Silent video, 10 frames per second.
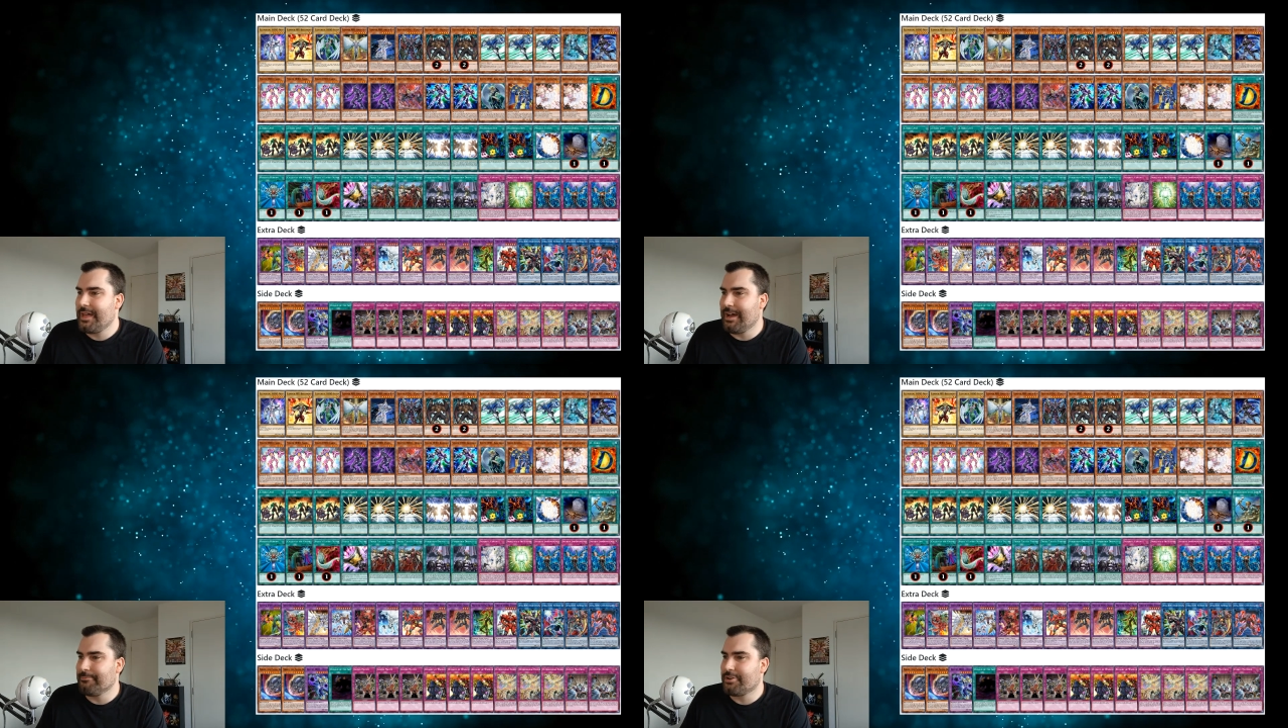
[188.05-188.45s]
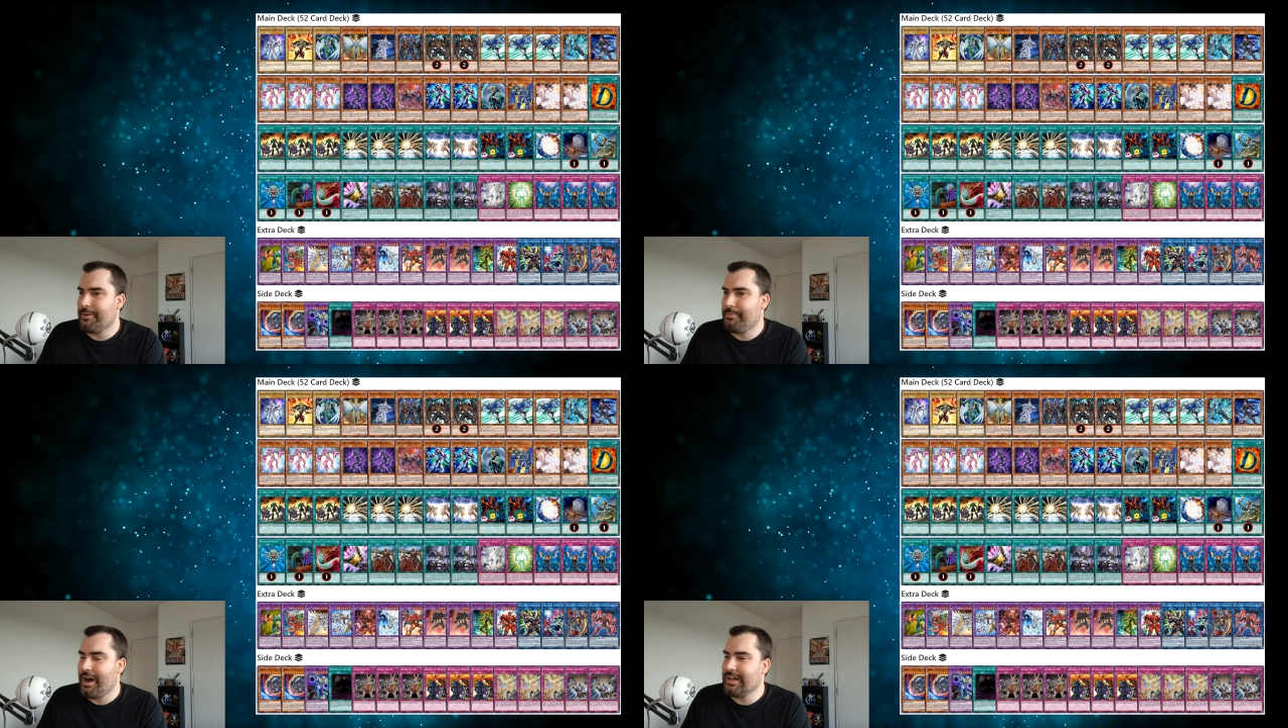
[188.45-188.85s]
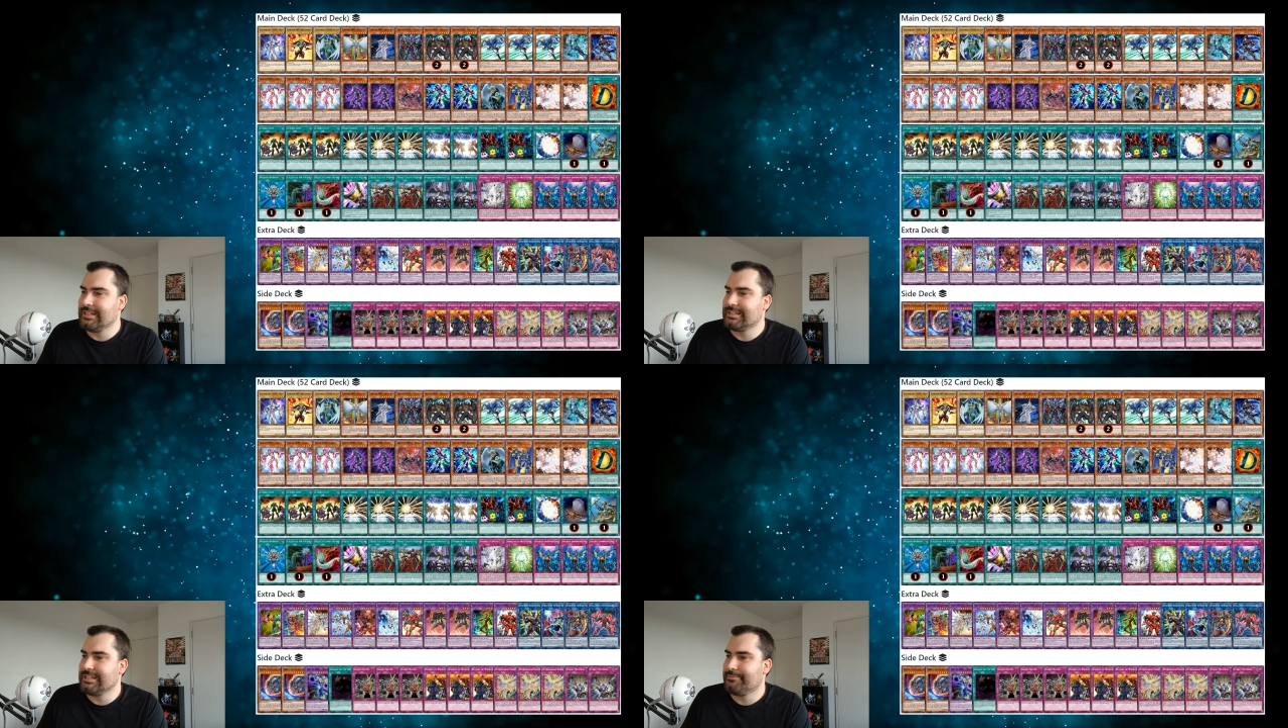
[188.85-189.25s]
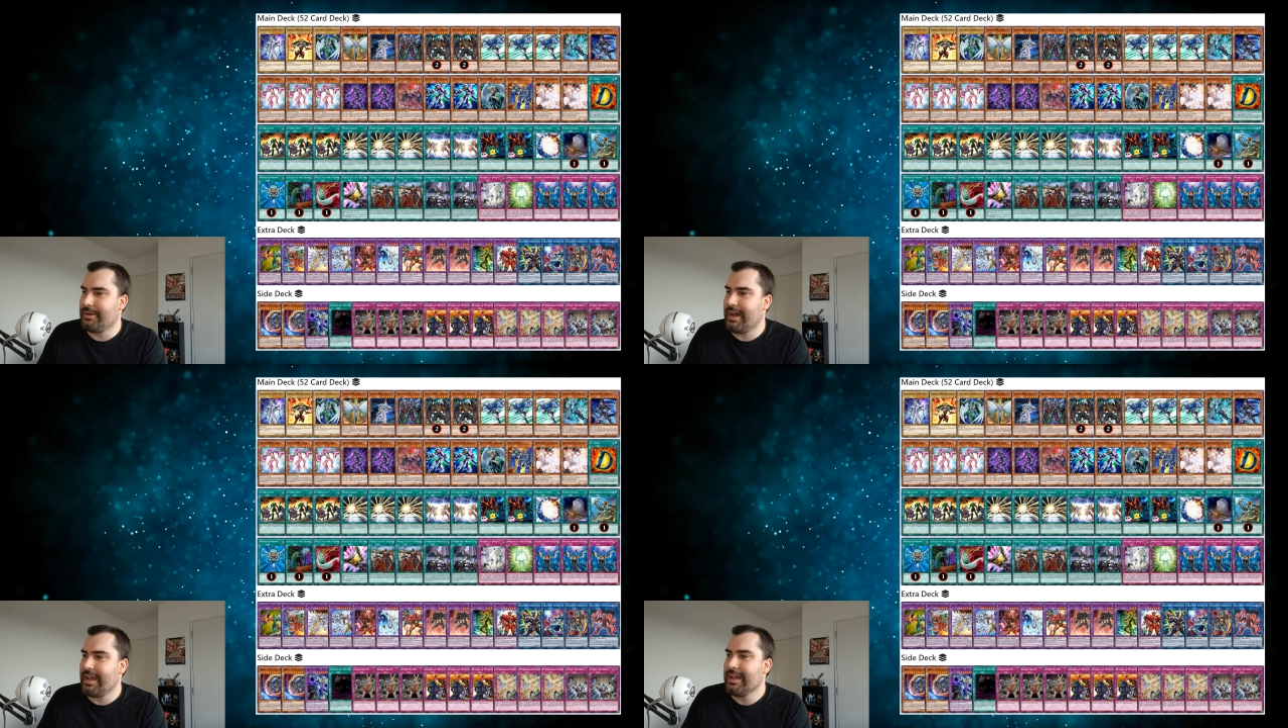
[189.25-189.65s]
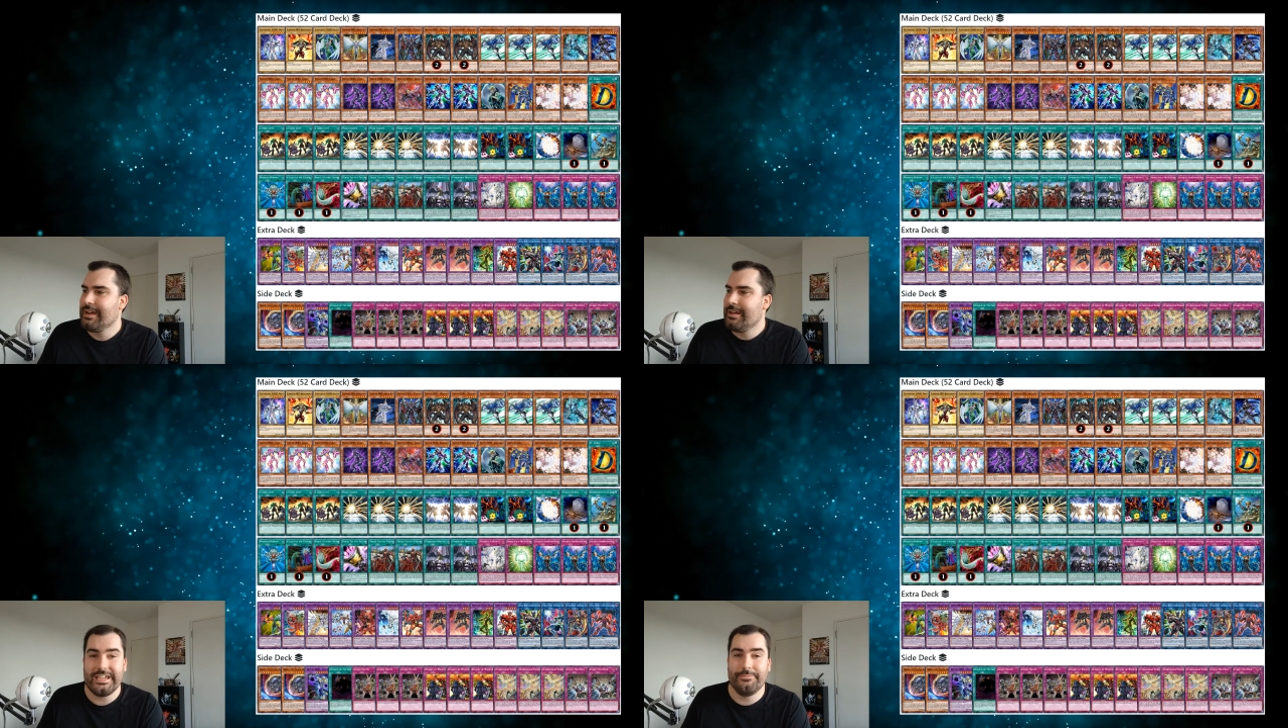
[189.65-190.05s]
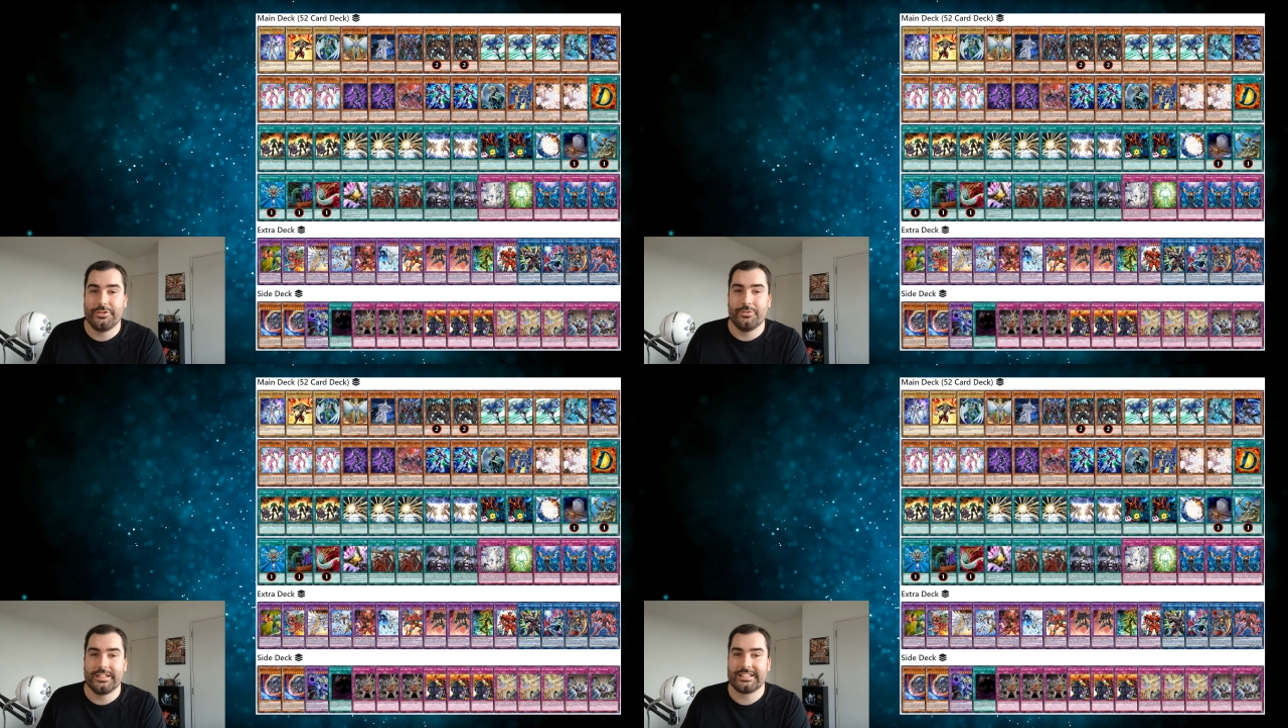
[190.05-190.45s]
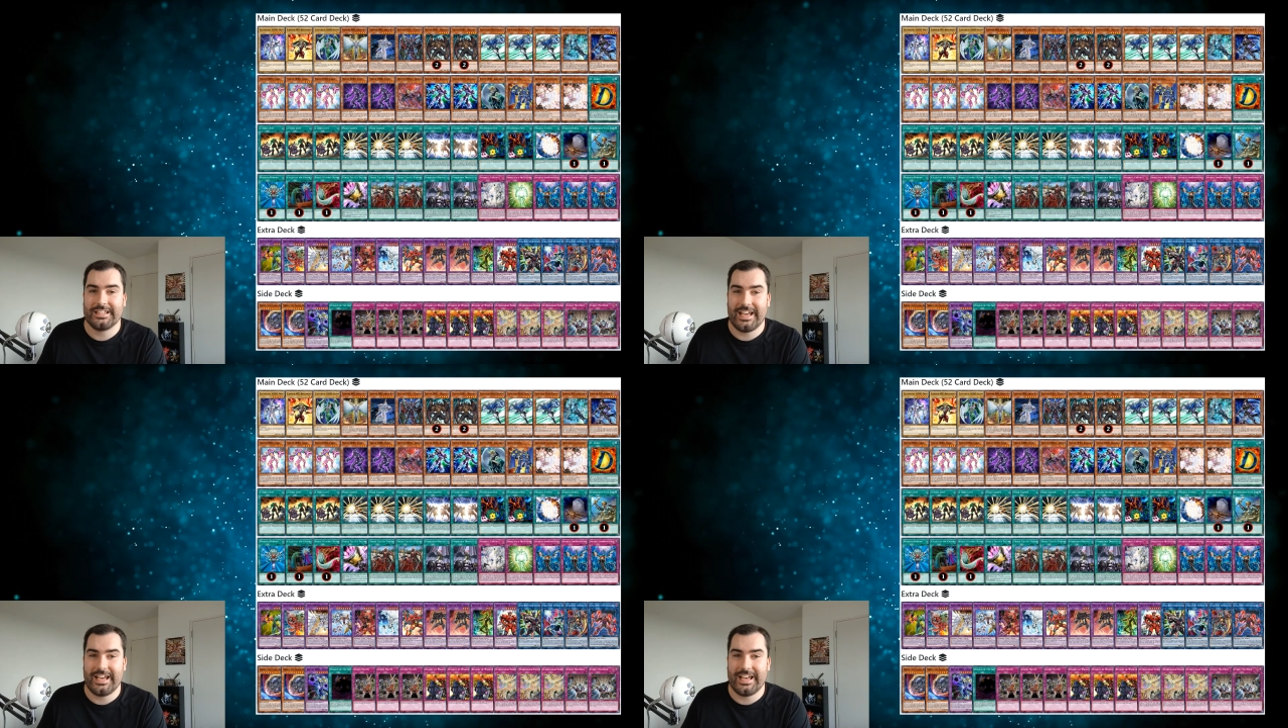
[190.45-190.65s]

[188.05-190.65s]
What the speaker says: got piloted by Team Duelist